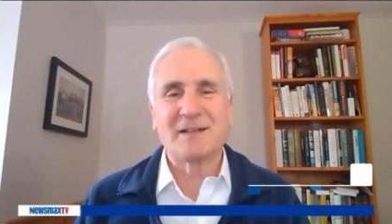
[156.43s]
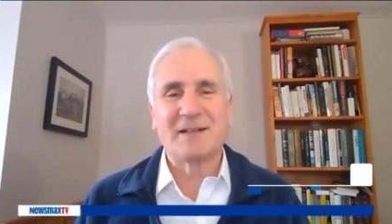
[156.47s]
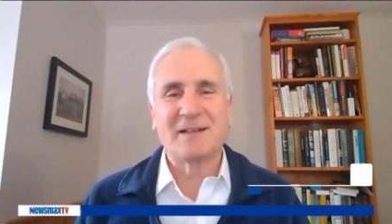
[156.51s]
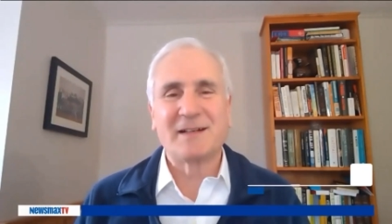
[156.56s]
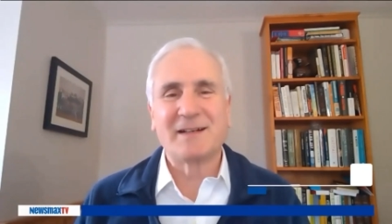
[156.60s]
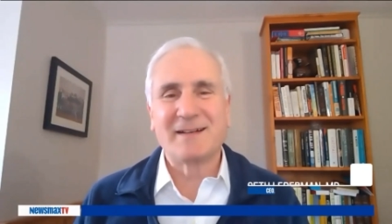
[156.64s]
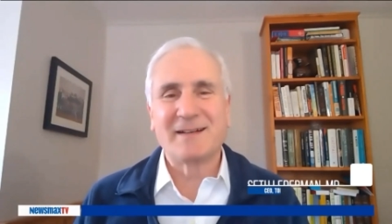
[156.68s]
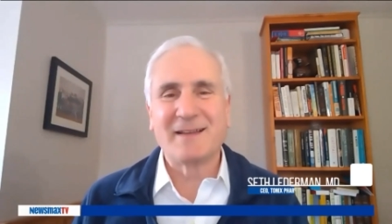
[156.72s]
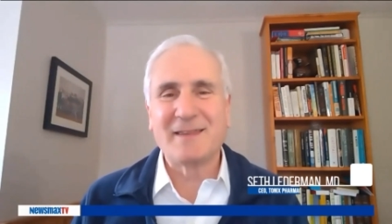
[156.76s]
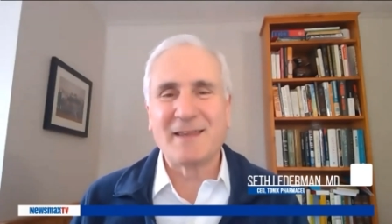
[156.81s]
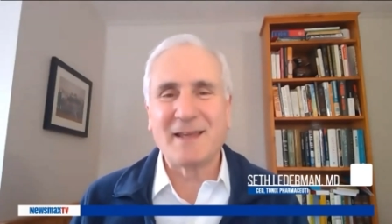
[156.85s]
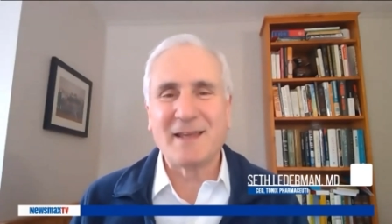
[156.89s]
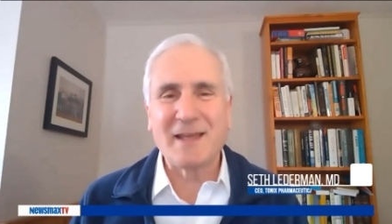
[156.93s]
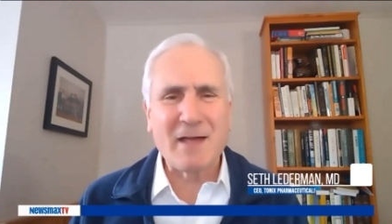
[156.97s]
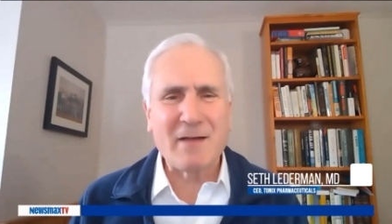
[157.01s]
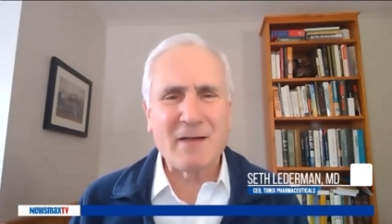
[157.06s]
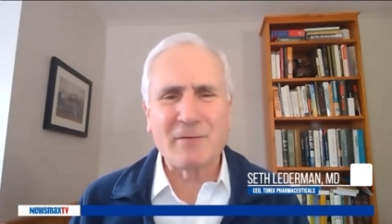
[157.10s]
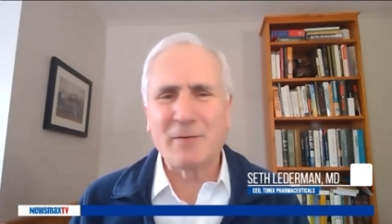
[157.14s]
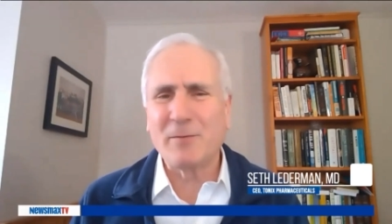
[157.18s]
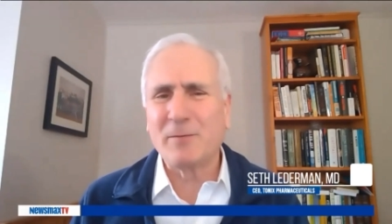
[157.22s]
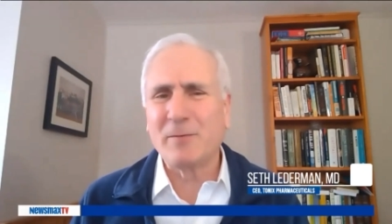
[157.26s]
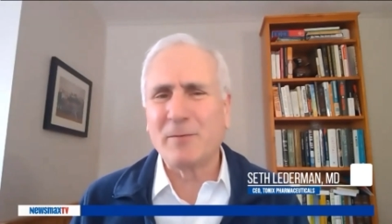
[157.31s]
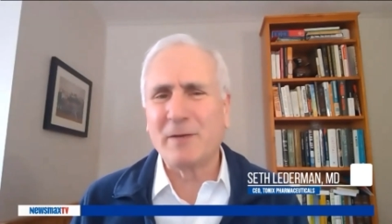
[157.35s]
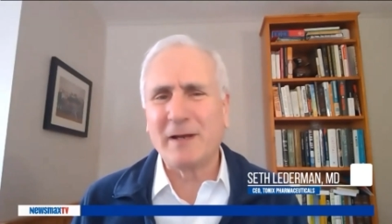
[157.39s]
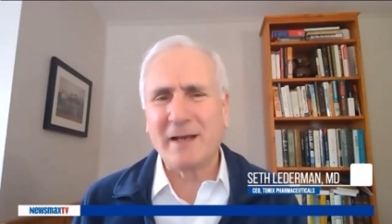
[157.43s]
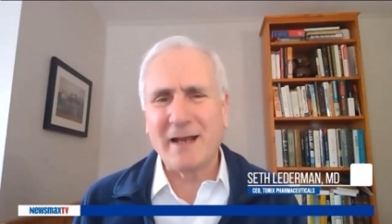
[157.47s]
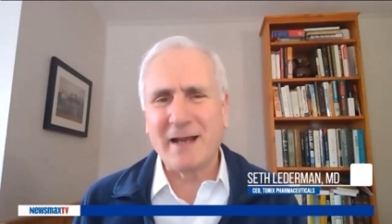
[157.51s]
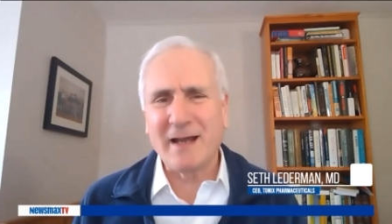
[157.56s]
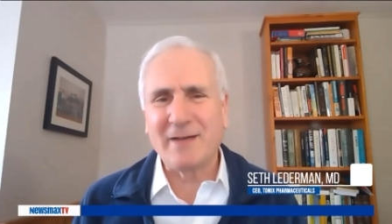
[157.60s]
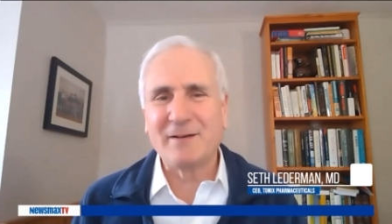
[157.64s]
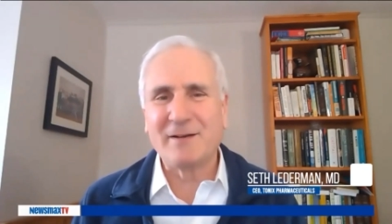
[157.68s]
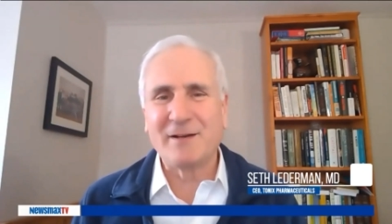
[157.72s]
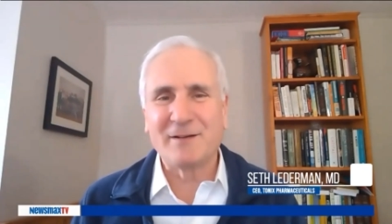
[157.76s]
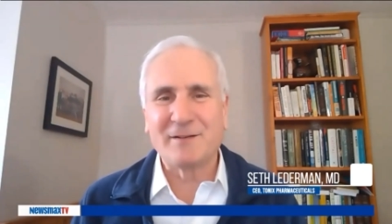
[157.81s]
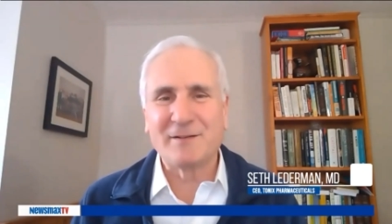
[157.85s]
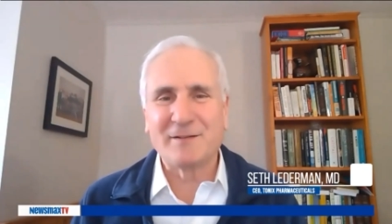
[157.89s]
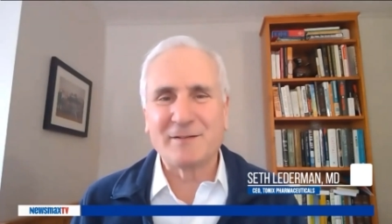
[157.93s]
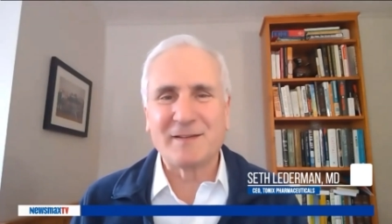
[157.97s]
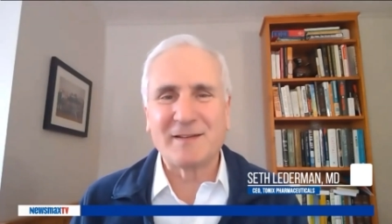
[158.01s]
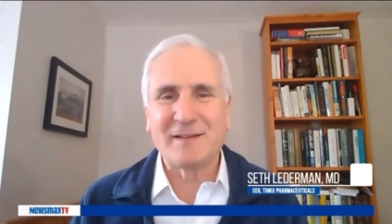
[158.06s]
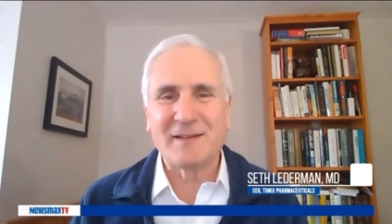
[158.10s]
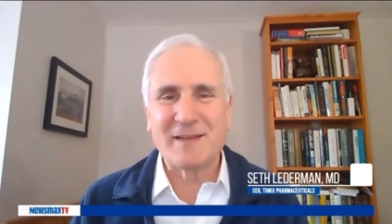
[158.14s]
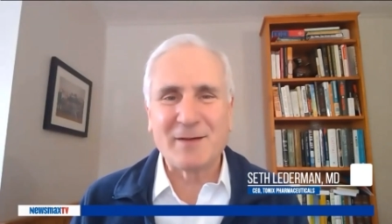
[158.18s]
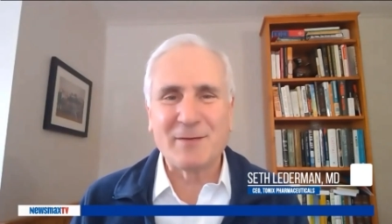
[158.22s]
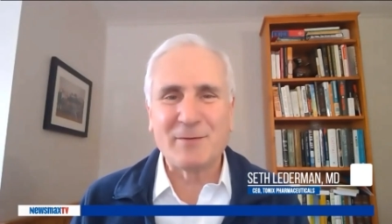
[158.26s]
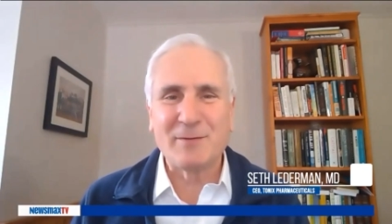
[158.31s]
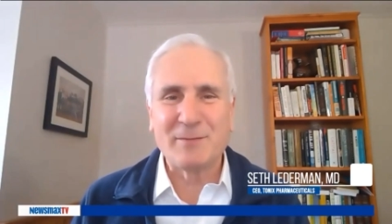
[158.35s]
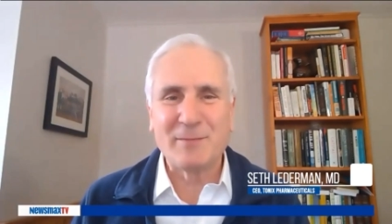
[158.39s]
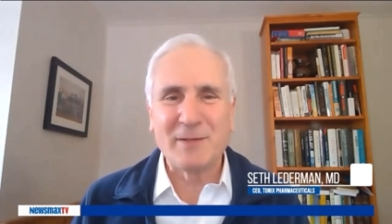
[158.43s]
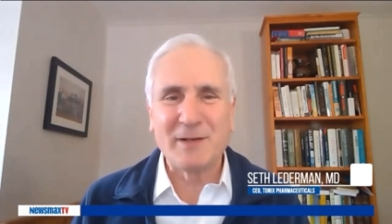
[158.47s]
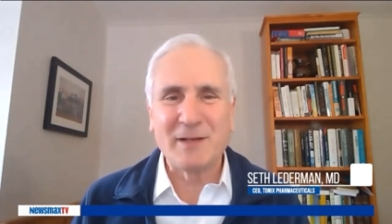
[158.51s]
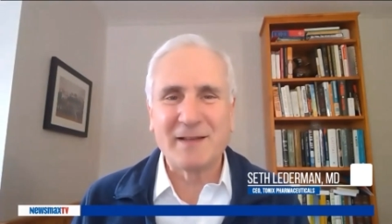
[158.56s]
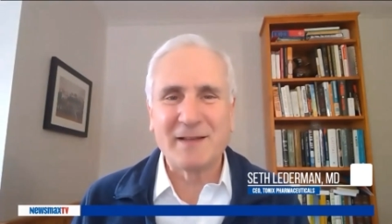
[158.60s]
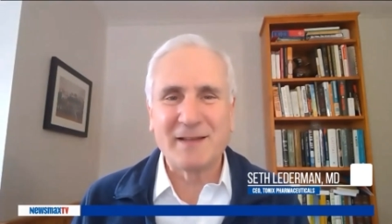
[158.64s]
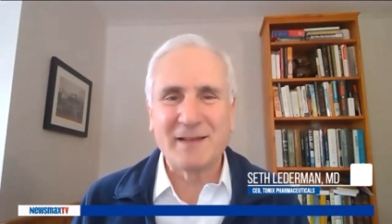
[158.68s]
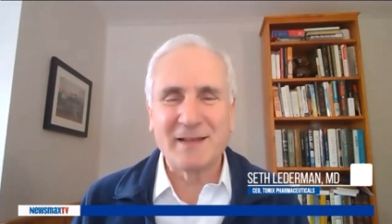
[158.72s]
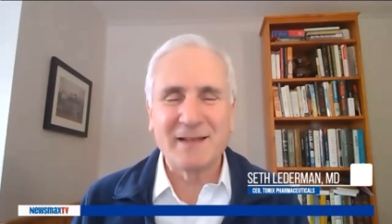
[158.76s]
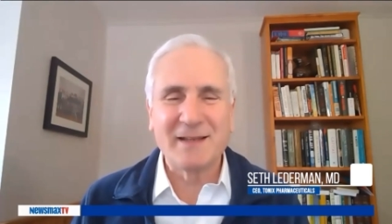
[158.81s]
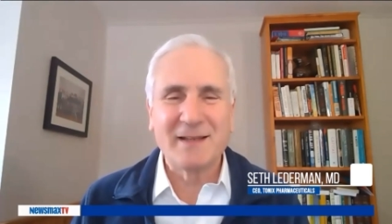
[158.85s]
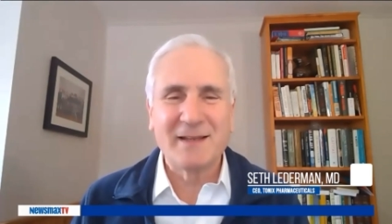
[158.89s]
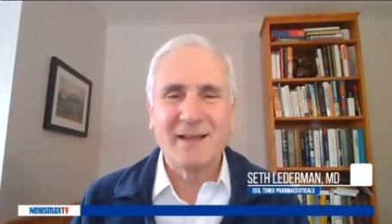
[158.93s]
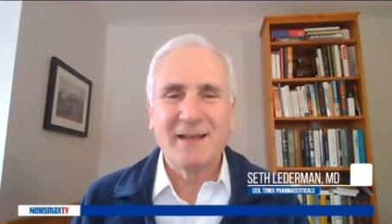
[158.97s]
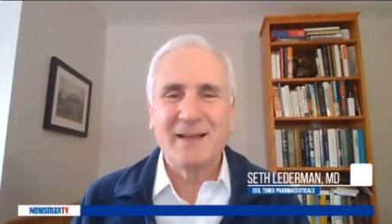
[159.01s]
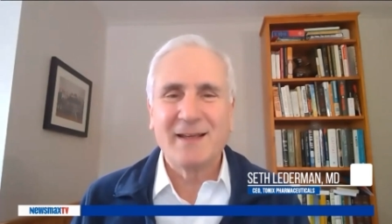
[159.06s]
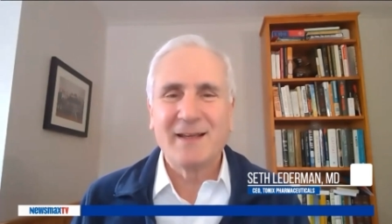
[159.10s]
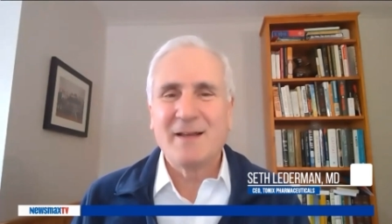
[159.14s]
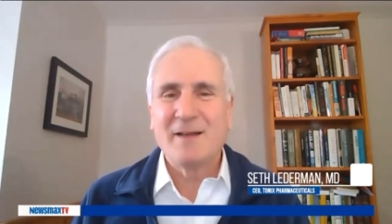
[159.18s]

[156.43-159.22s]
and I think everyone now knows that they would be the